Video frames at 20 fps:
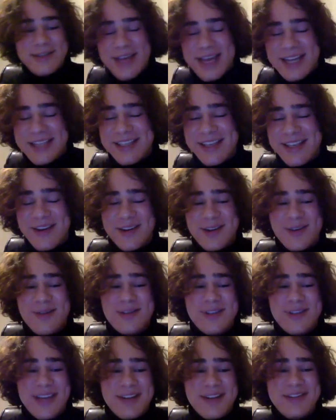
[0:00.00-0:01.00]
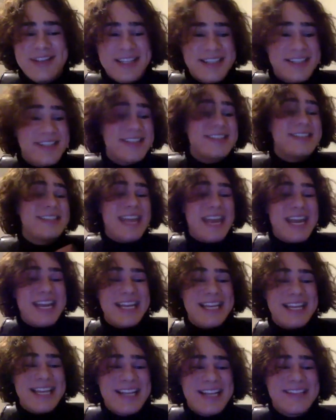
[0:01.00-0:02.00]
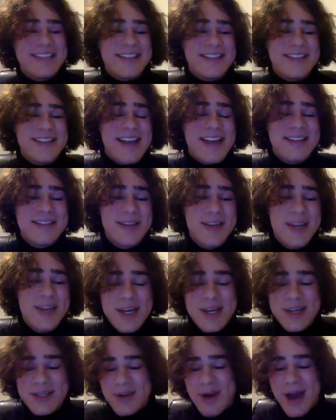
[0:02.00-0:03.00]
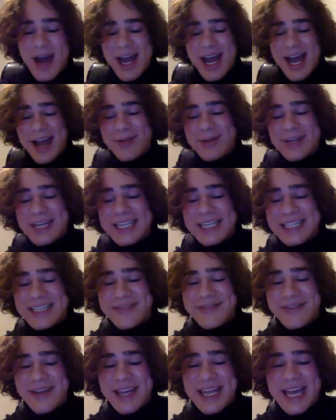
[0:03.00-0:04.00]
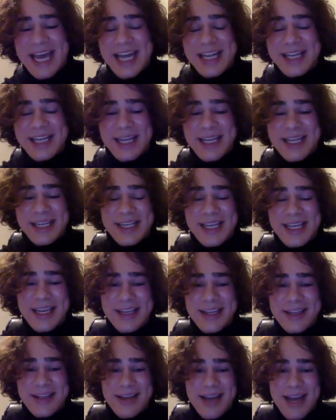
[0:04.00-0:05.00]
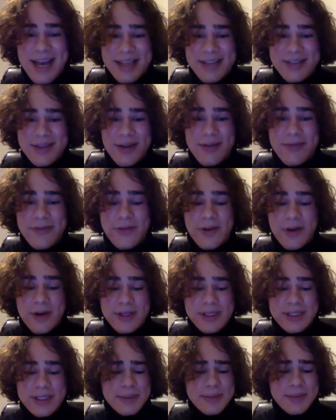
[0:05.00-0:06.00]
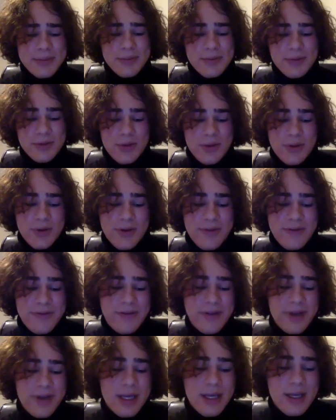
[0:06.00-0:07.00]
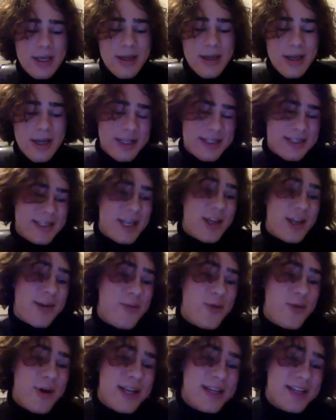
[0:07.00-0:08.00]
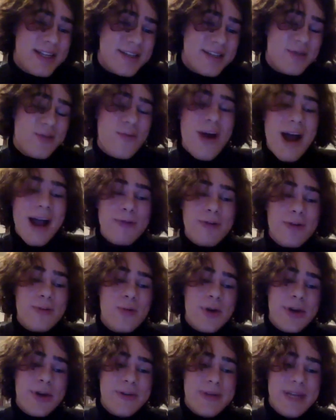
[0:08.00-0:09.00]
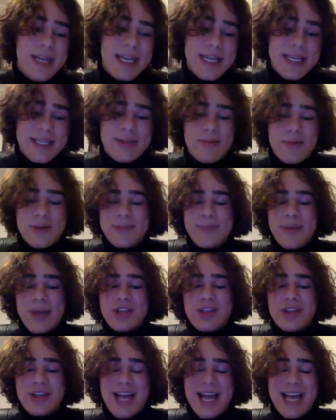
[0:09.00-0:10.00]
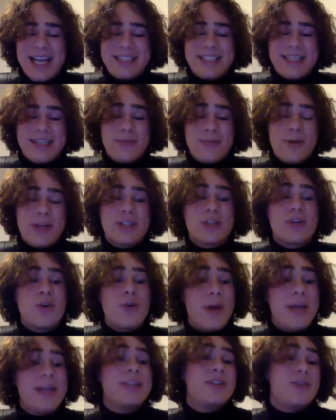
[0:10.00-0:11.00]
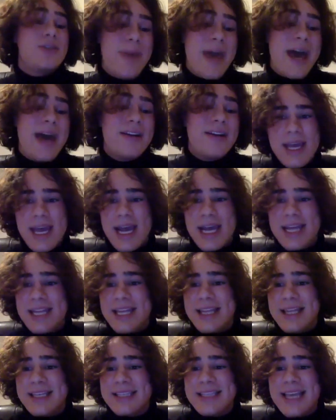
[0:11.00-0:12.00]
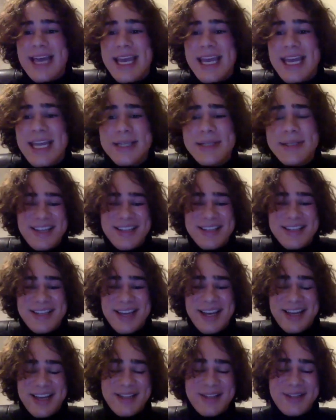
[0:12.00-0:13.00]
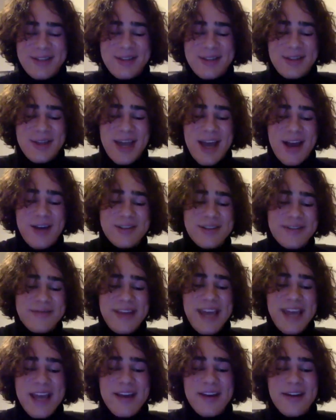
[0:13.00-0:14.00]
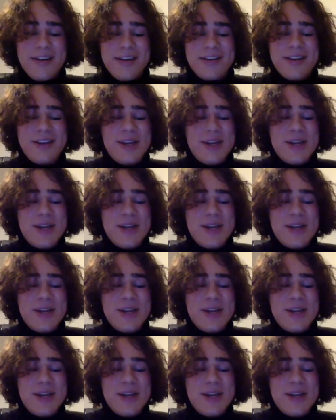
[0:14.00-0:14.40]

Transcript: as the article title says, sustaining that success. So I would identify that as our first sort of selling point. Why we're more unique is we're specialized in what's going to matter. And then the second is that House of Jaeger